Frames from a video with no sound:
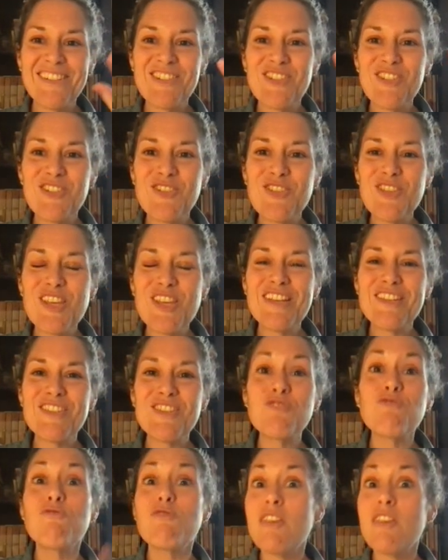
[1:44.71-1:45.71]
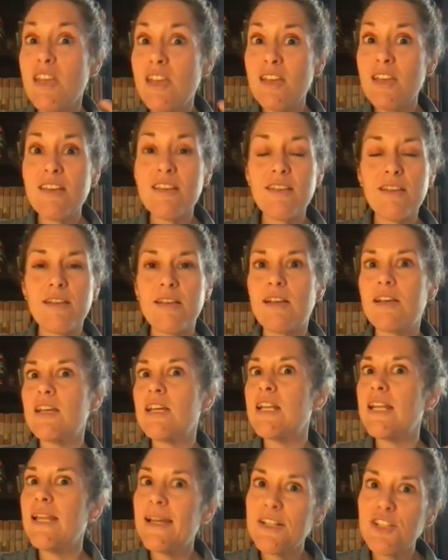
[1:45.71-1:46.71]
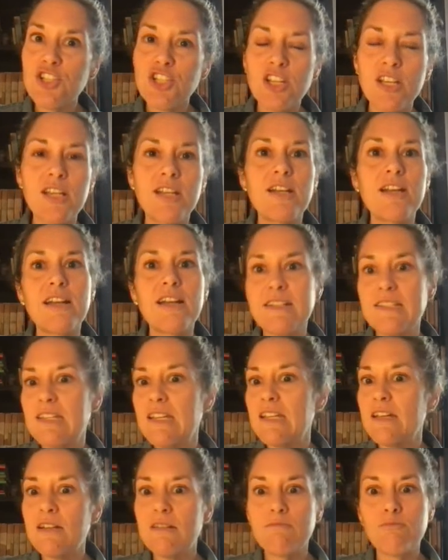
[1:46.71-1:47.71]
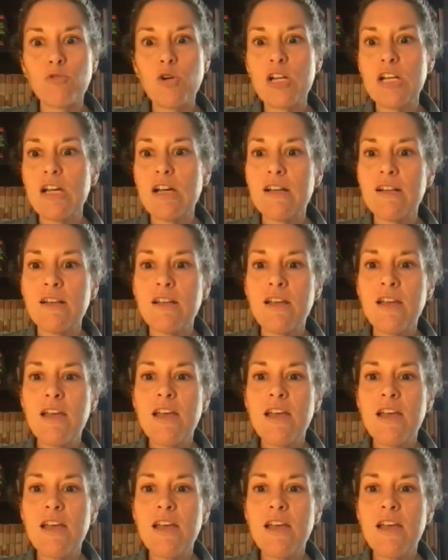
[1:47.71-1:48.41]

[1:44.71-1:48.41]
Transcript: 2 things you think, a connection, an idea, whatnot.